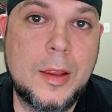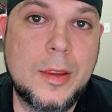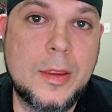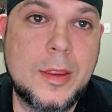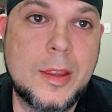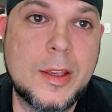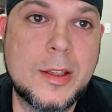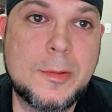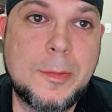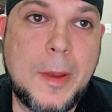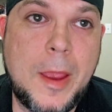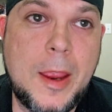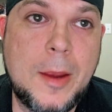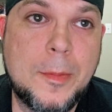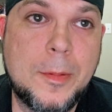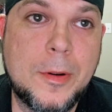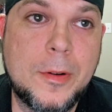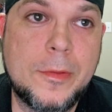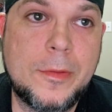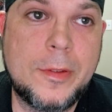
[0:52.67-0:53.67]
This
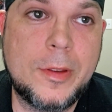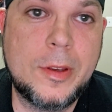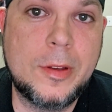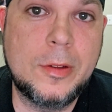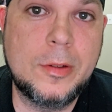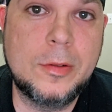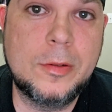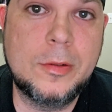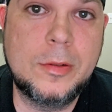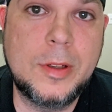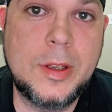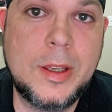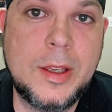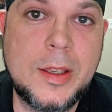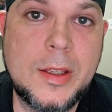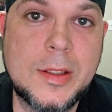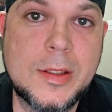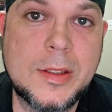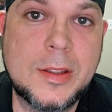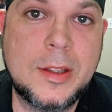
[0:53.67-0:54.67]
pay-per-view
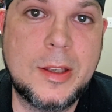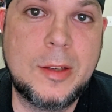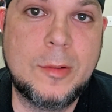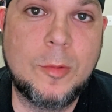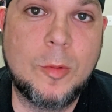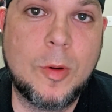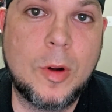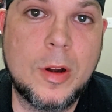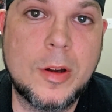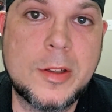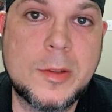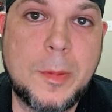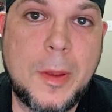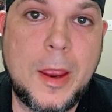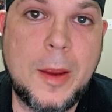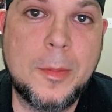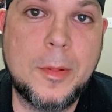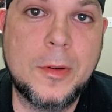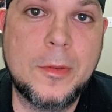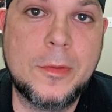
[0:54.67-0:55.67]
is the worst
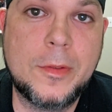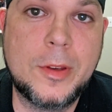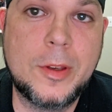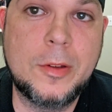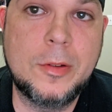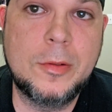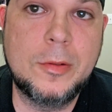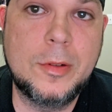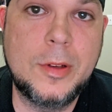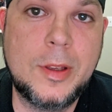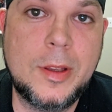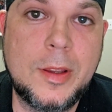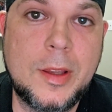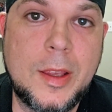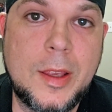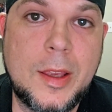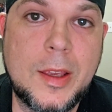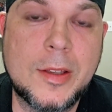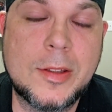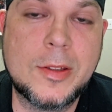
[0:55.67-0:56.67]
pay-per-view in
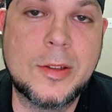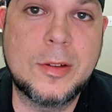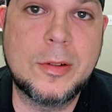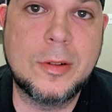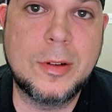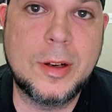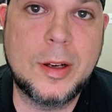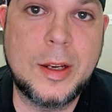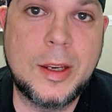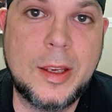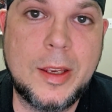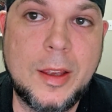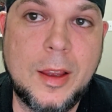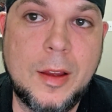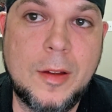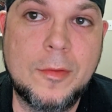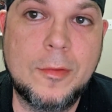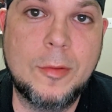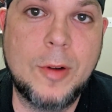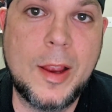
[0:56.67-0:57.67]
the history
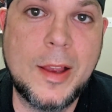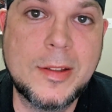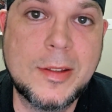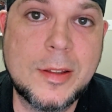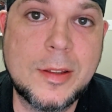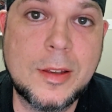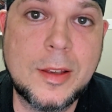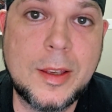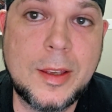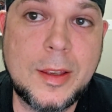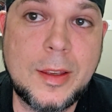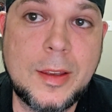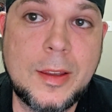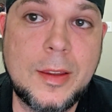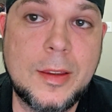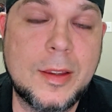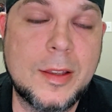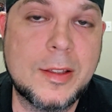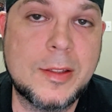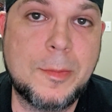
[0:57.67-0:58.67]
of wrestling.
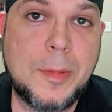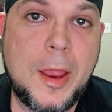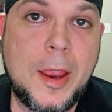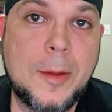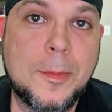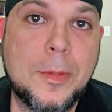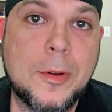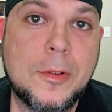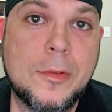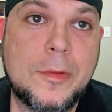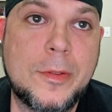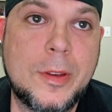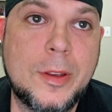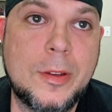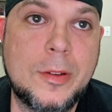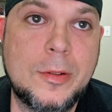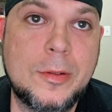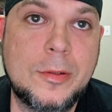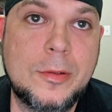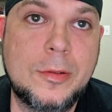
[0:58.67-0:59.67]
This
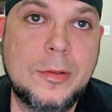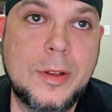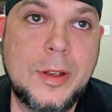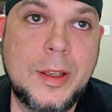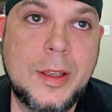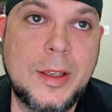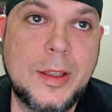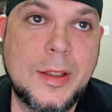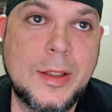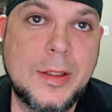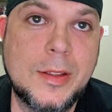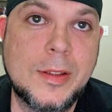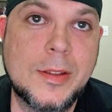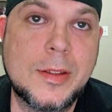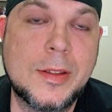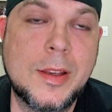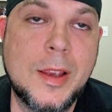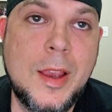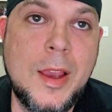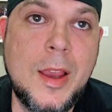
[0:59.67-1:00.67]
pay-per-view
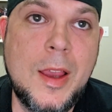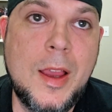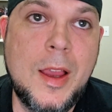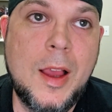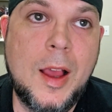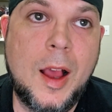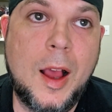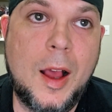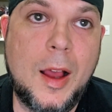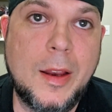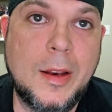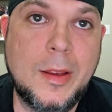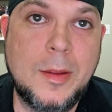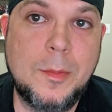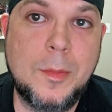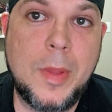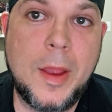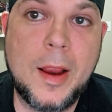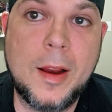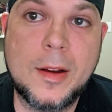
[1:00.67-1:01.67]
is an
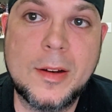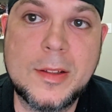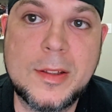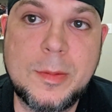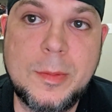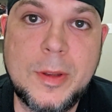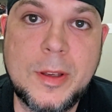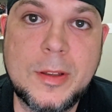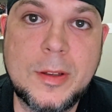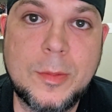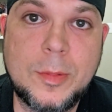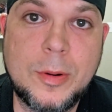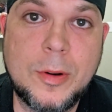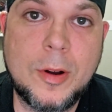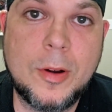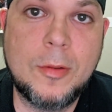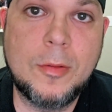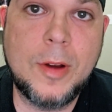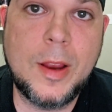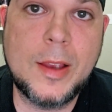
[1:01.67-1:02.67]
embarrassment to
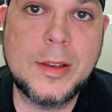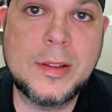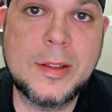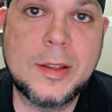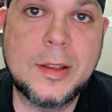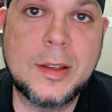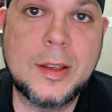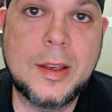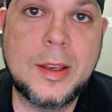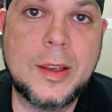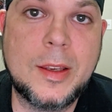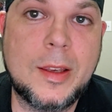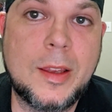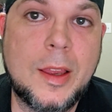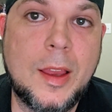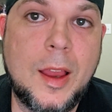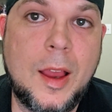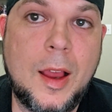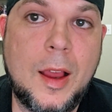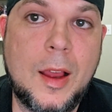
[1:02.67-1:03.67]
pro wrestling.